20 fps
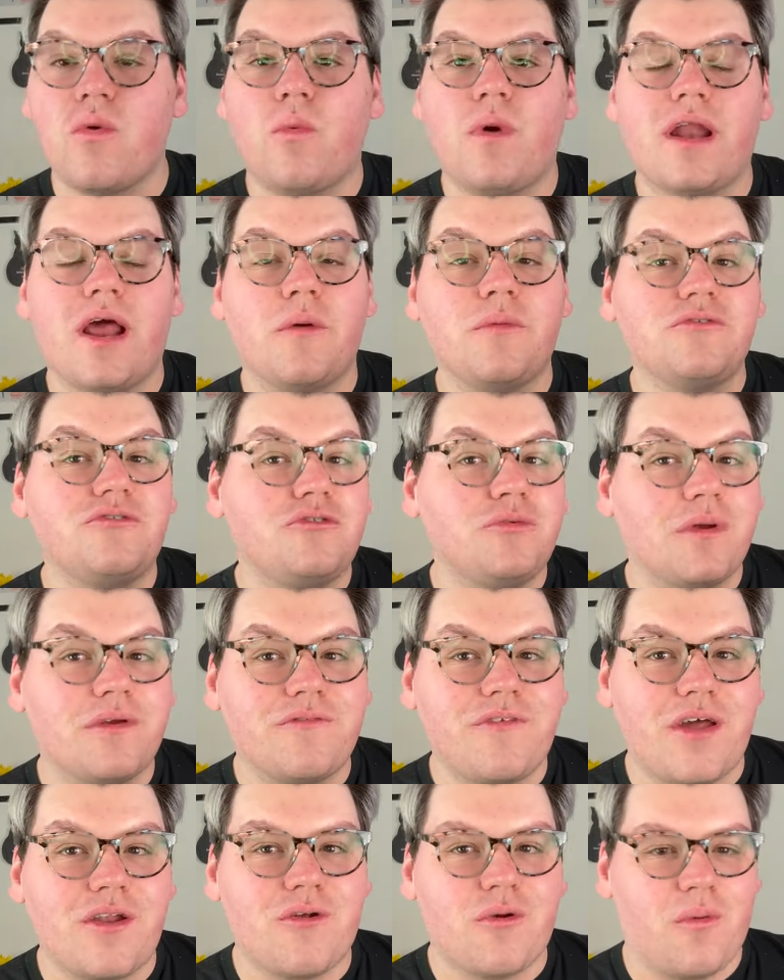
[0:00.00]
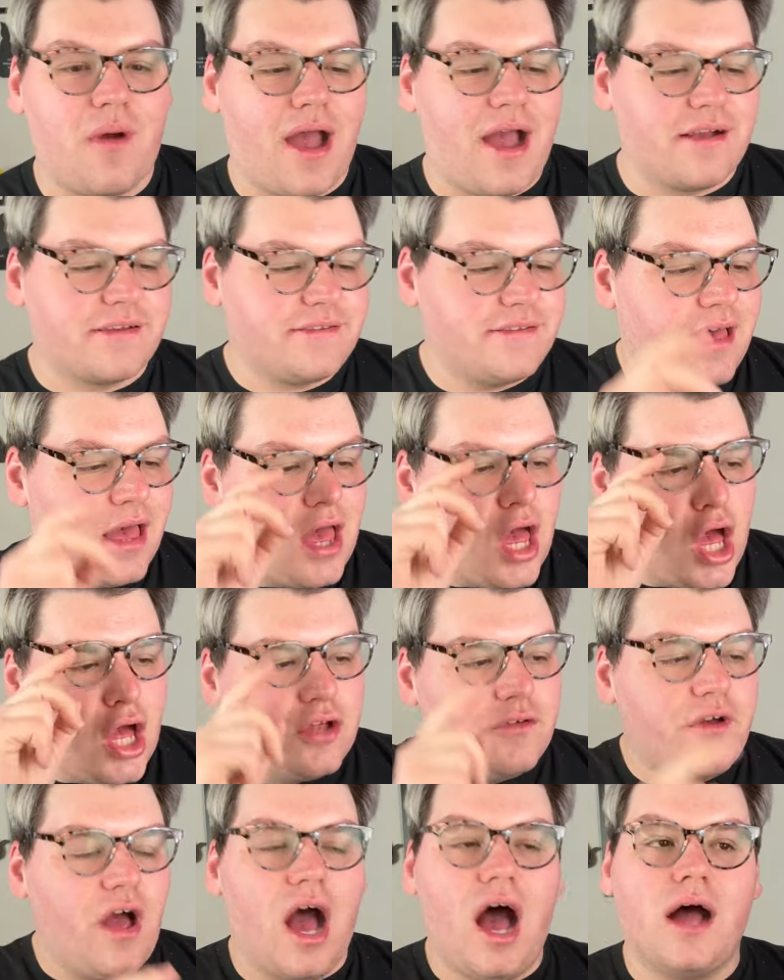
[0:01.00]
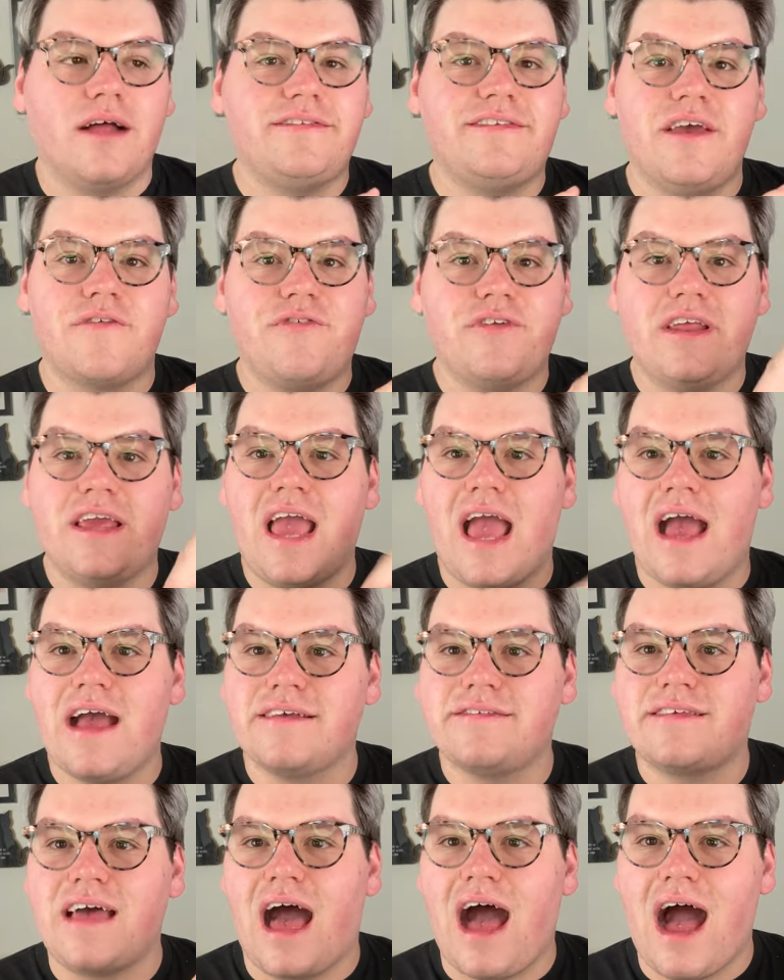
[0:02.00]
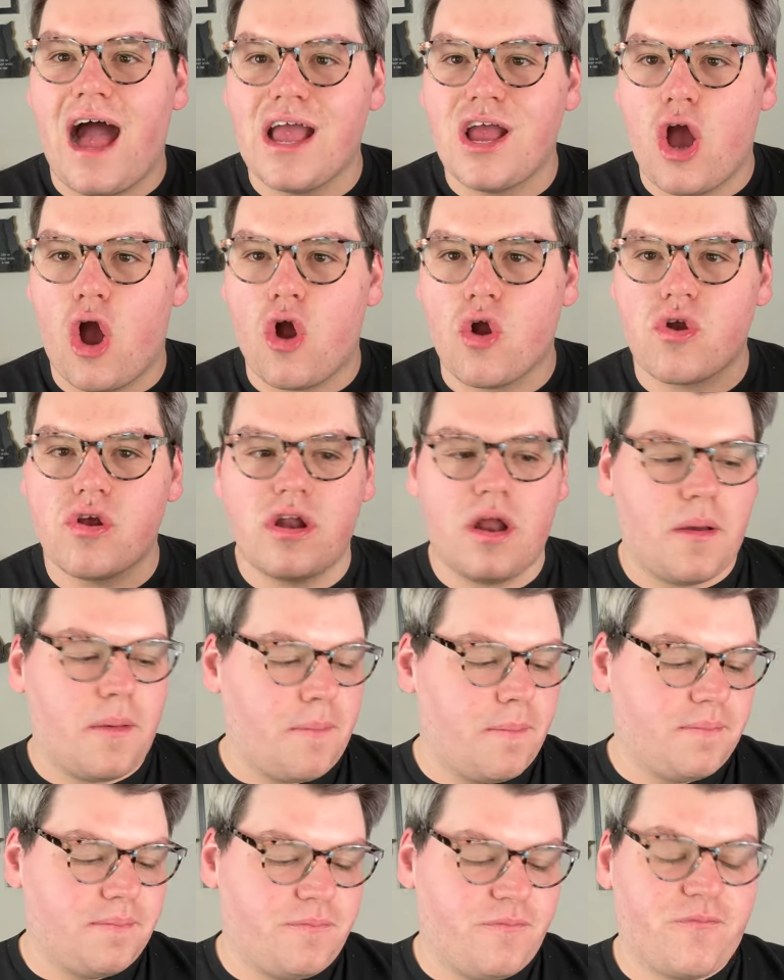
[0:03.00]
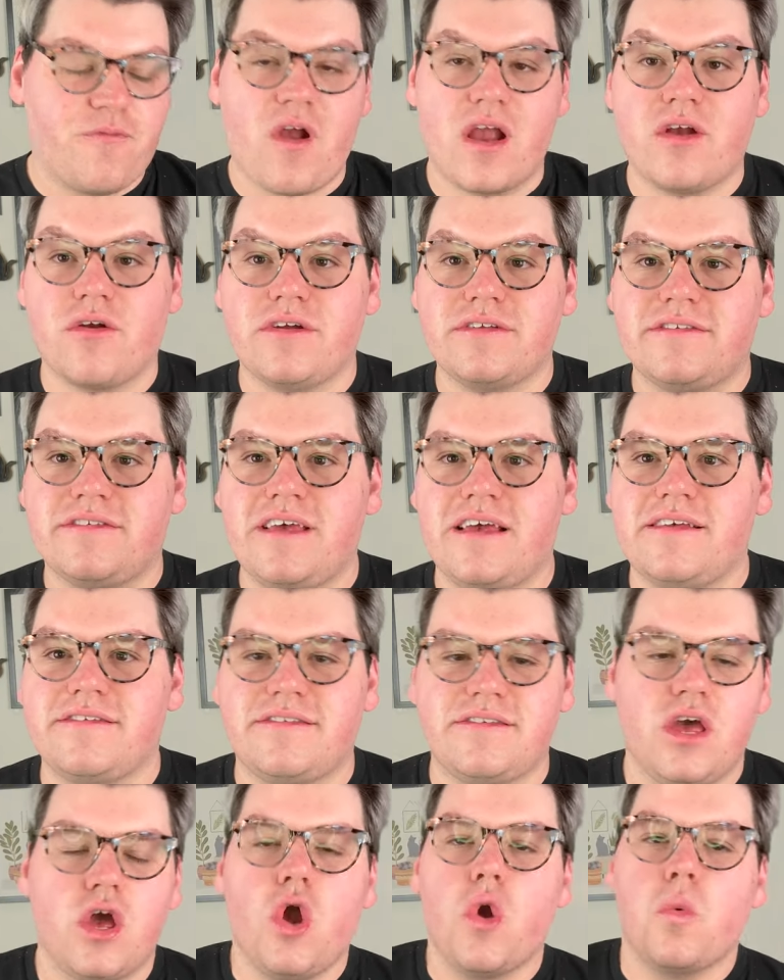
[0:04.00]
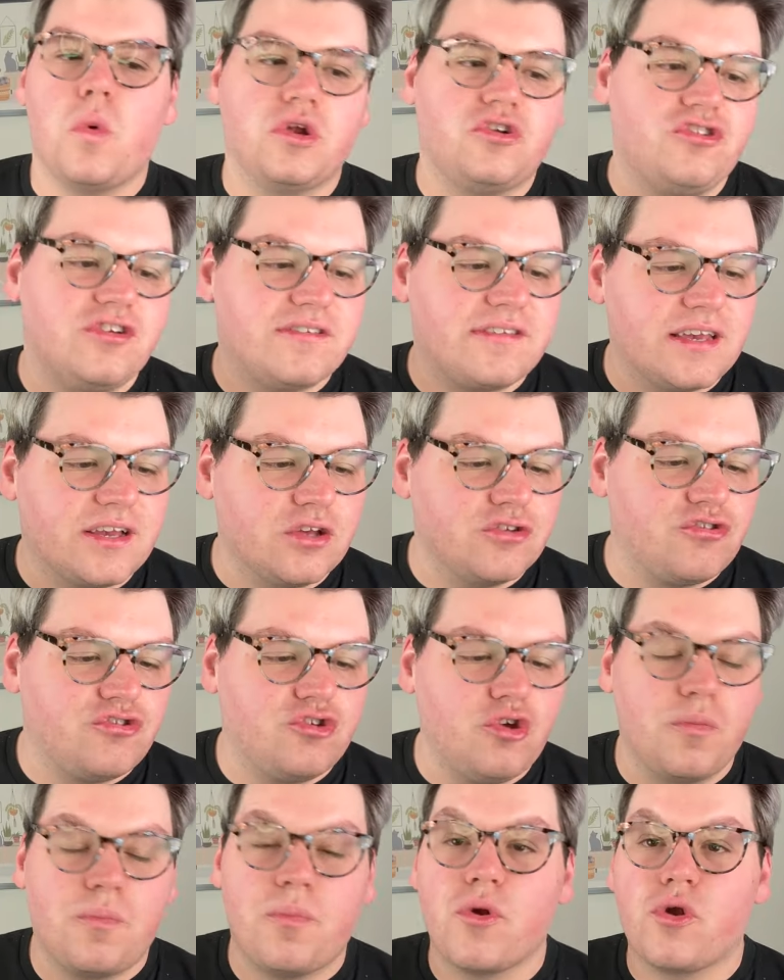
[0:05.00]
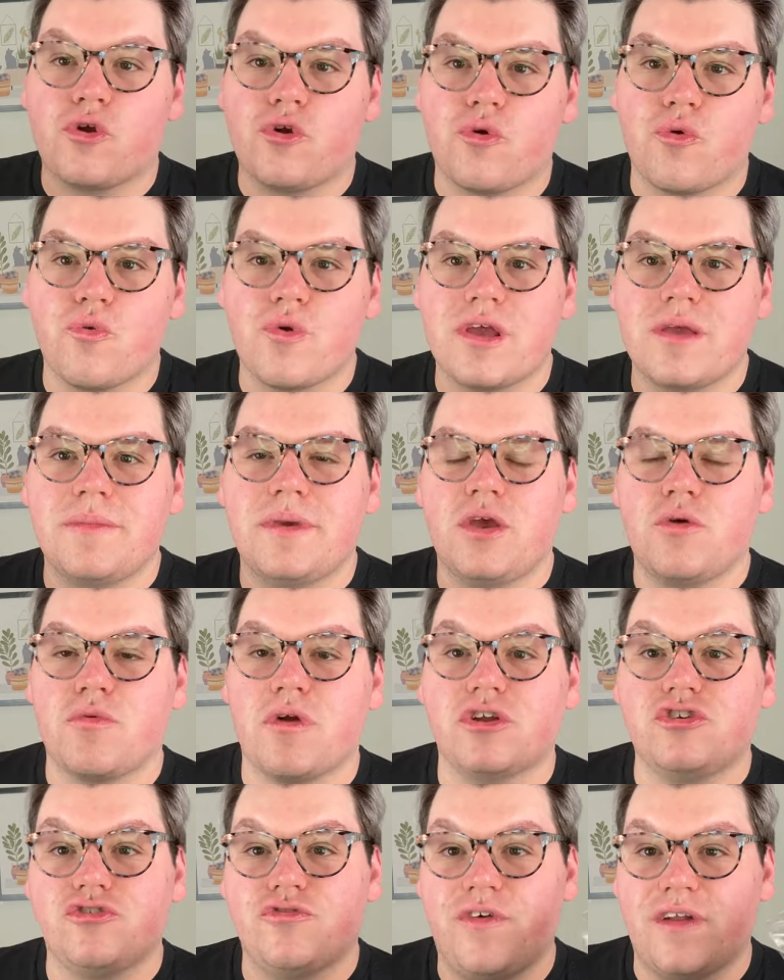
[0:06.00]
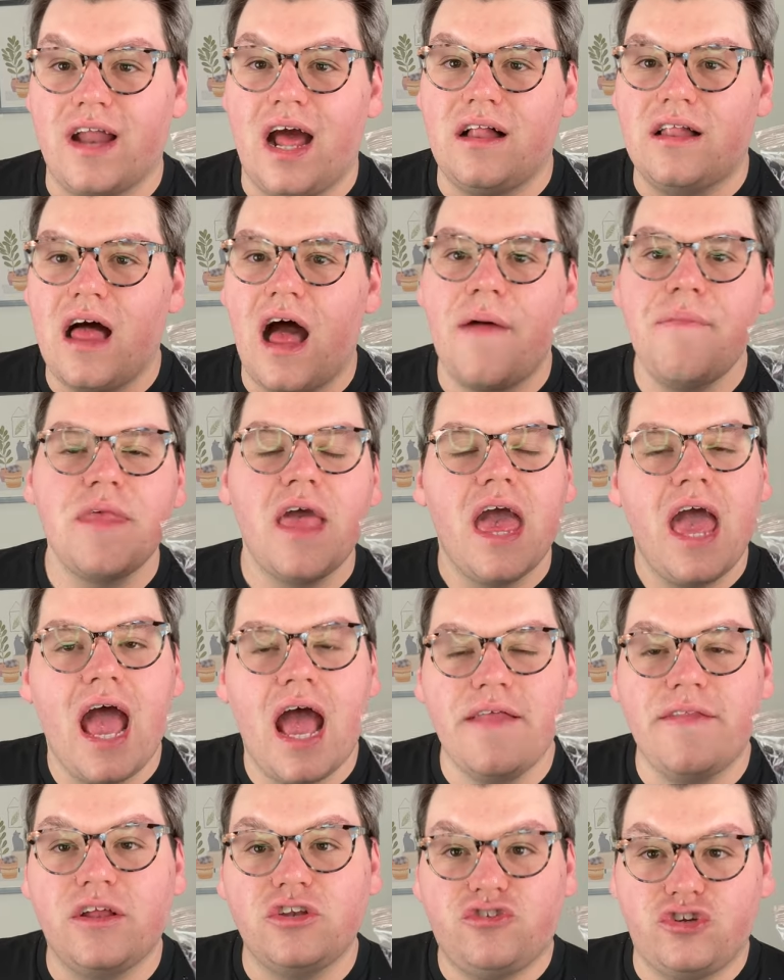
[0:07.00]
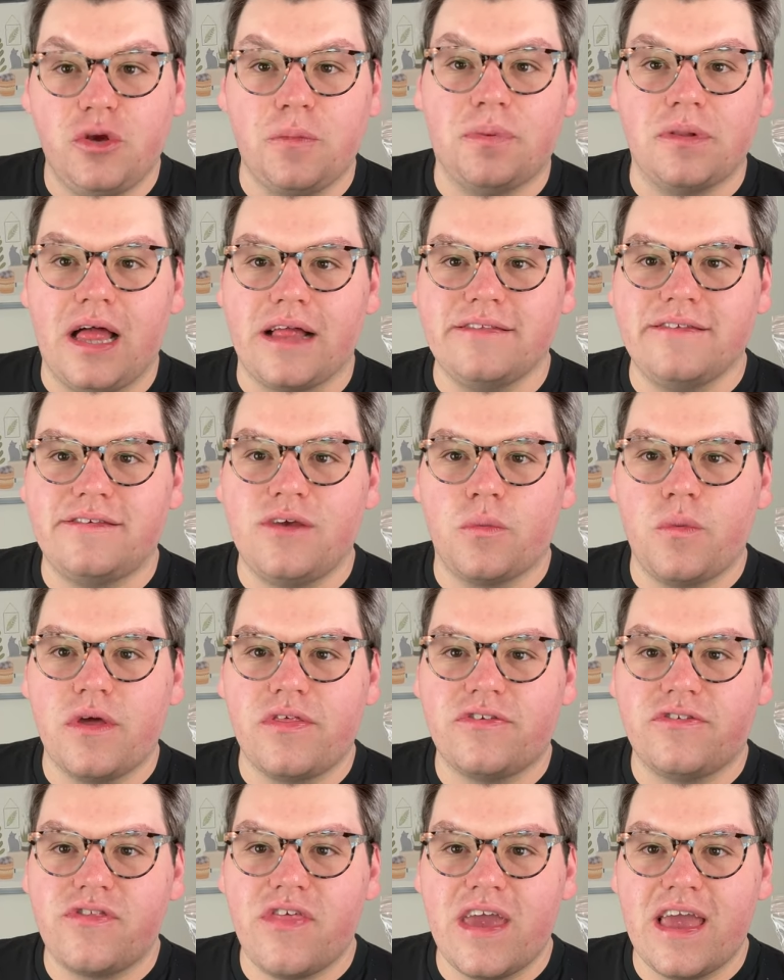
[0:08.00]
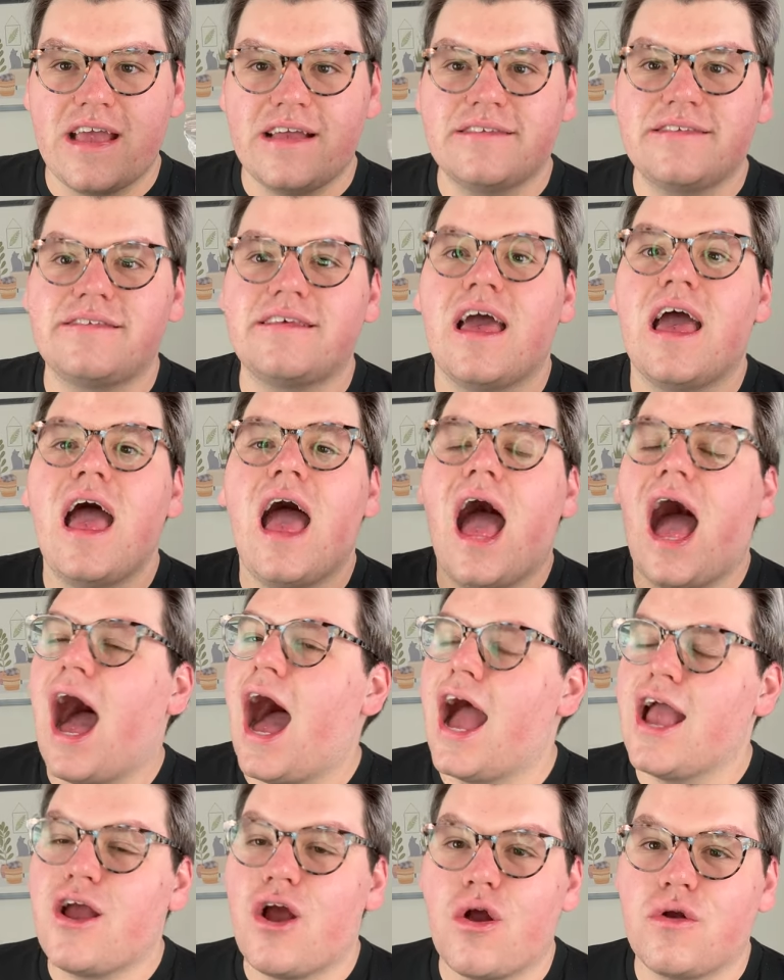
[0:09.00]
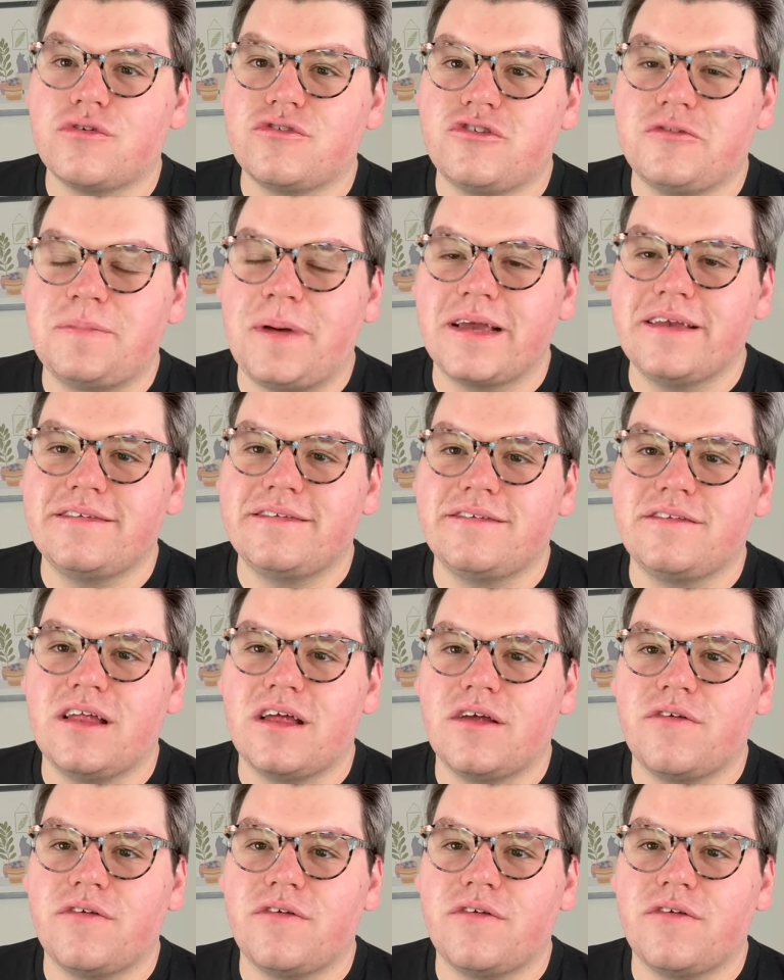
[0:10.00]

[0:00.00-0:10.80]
when I was doing vendor wax, uh, Tiffany has I Heart Fragrances, which is like a super creamy, rich vanilla. And then she blends it with things. I Heart Spiced,